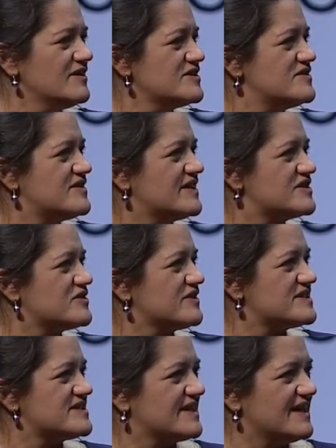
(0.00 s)
long do you think it took
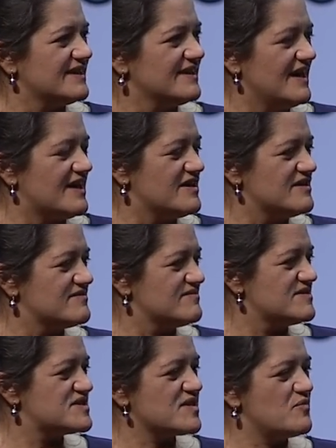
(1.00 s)
us to get like a
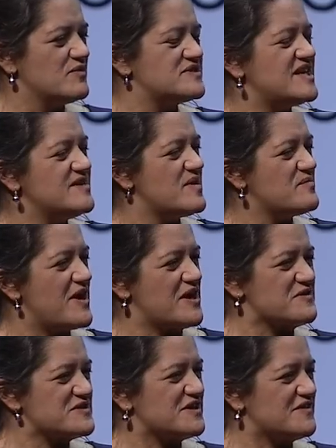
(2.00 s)
some team at
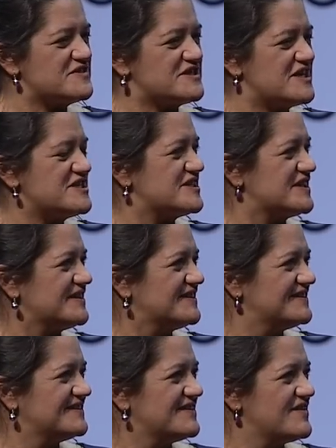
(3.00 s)
Microsoft changing
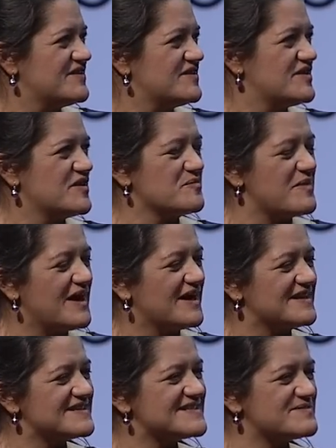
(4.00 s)
huh. their
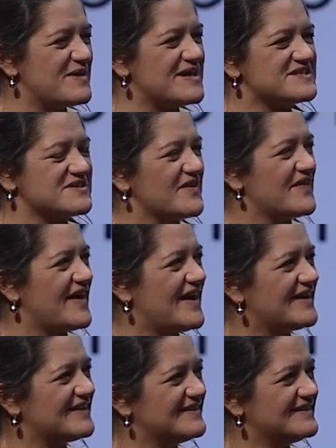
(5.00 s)
minds based on
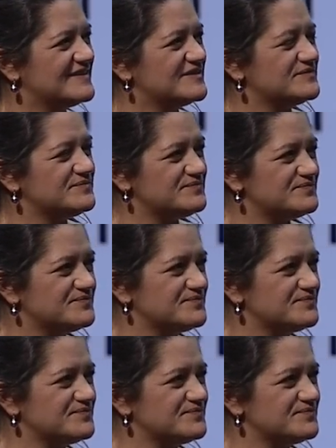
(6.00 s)
that? That's